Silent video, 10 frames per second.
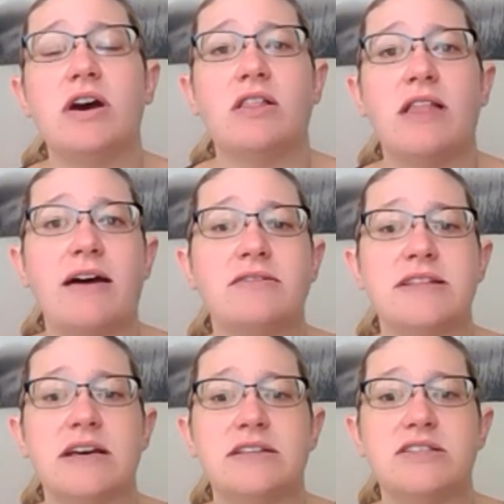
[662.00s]
allows
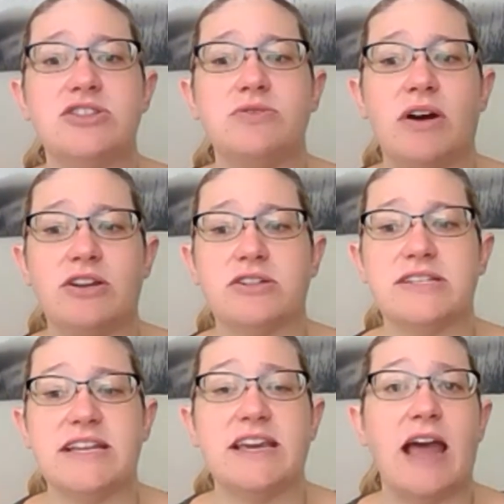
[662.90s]
us to
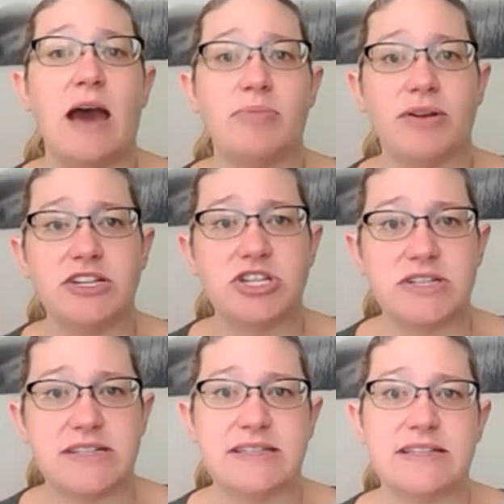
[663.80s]
understand
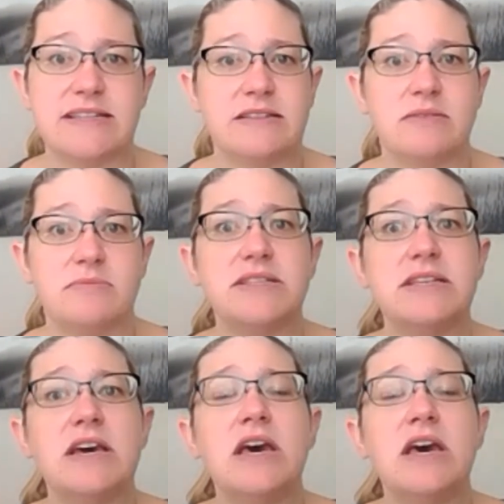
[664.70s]
operations and systems.